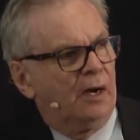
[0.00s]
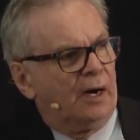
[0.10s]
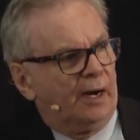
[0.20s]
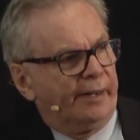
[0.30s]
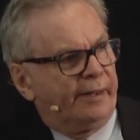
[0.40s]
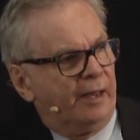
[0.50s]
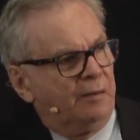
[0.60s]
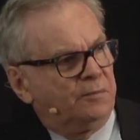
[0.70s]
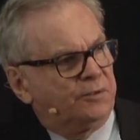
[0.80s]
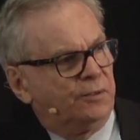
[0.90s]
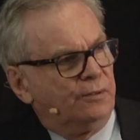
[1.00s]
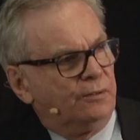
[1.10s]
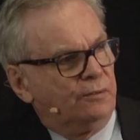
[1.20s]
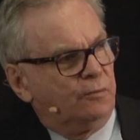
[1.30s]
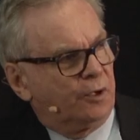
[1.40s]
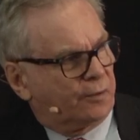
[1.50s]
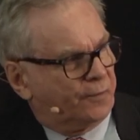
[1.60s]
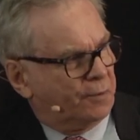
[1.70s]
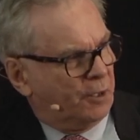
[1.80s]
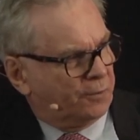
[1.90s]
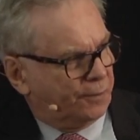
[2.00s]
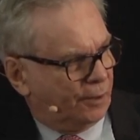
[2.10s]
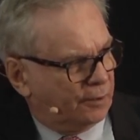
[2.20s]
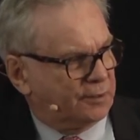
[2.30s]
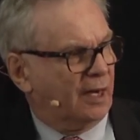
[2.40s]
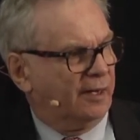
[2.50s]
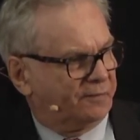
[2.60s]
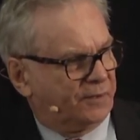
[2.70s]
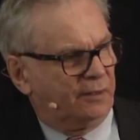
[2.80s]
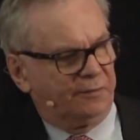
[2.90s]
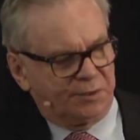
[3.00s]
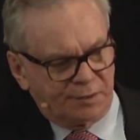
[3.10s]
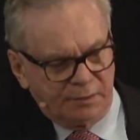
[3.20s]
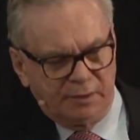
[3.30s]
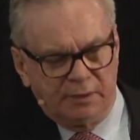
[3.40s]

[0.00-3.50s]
I came to work for the Montreal Gazette. I left television.